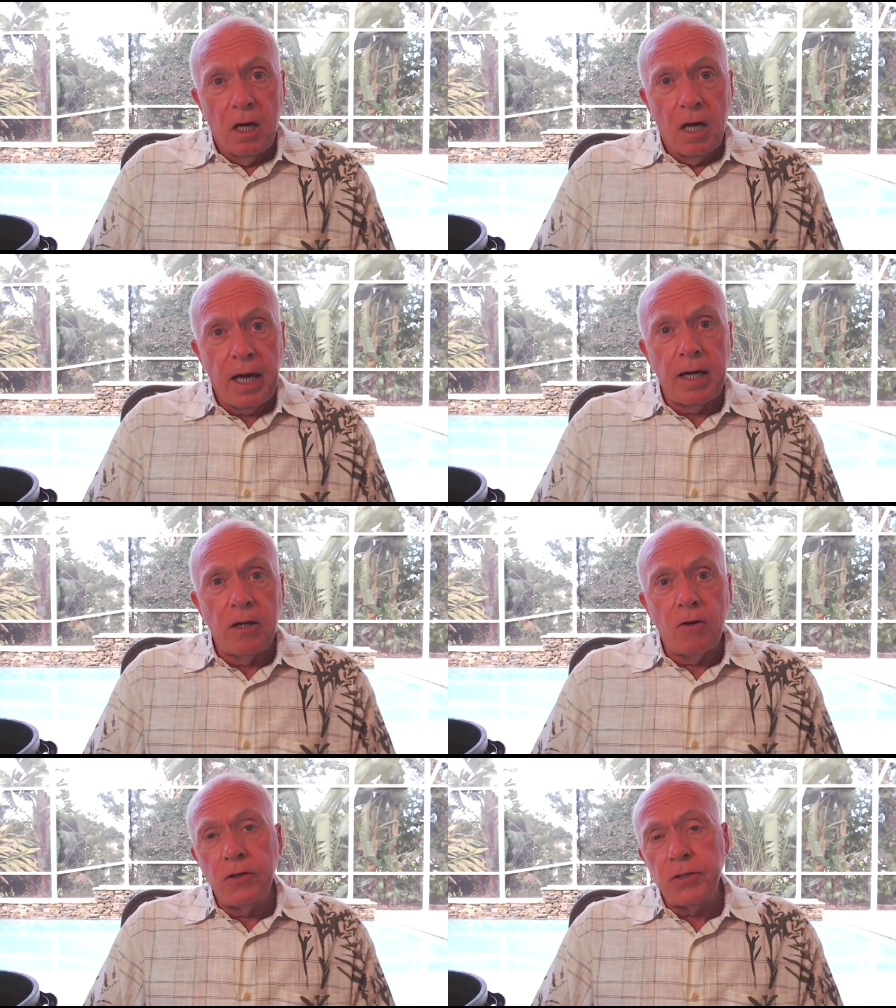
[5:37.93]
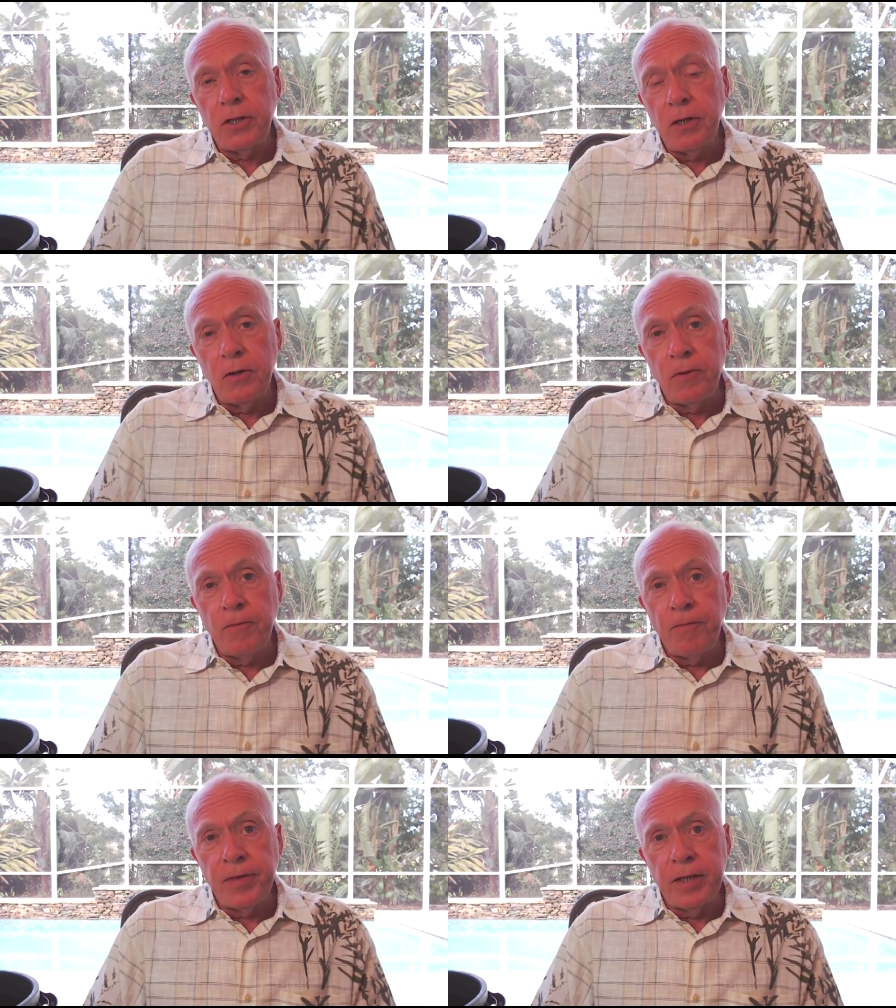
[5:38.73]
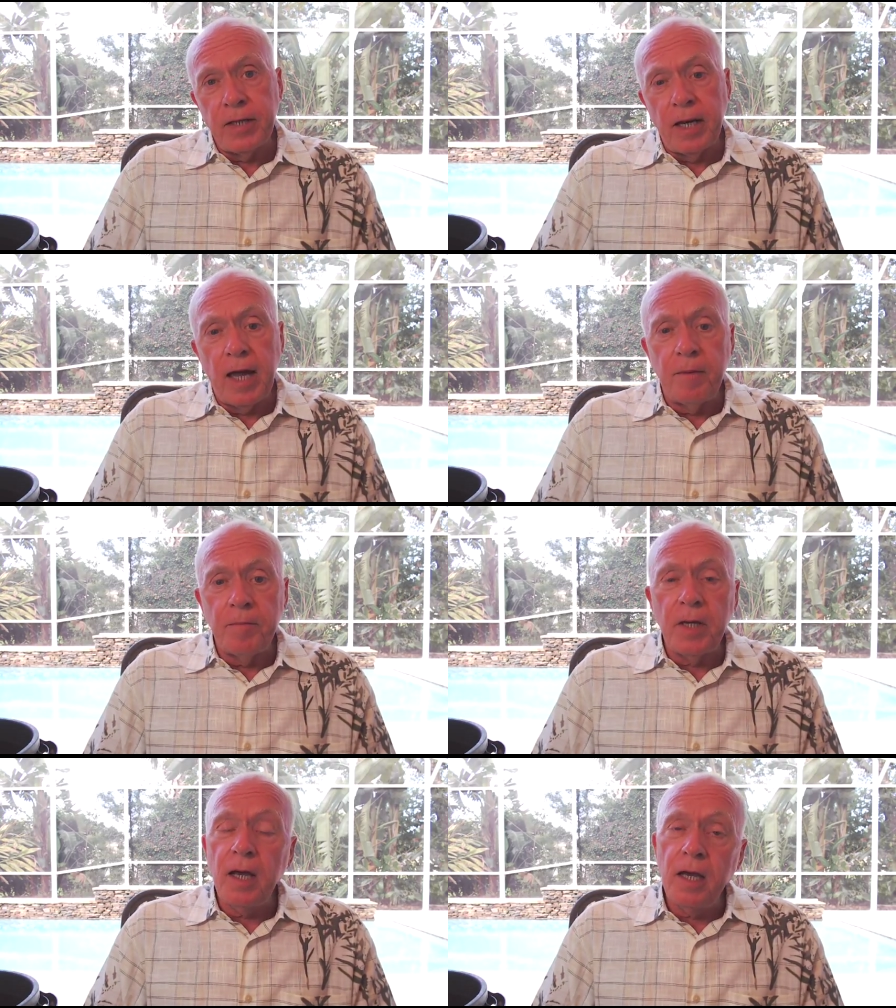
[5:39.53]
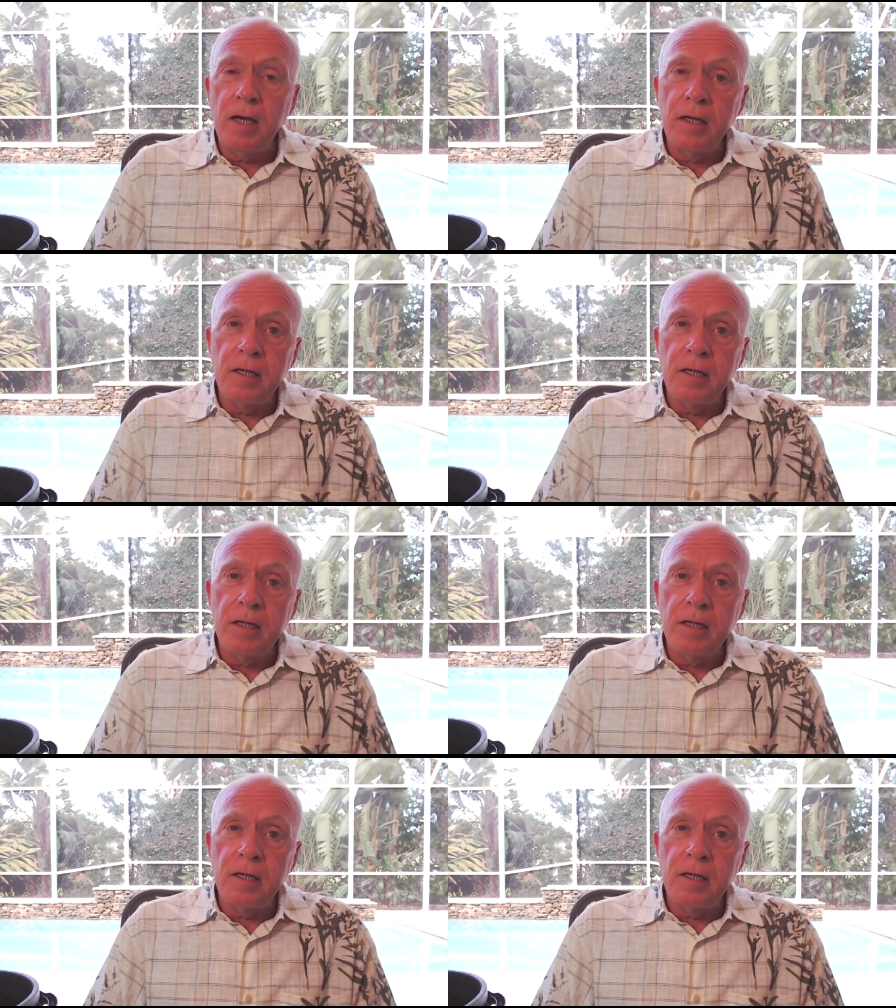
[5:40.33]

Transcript: And also the name day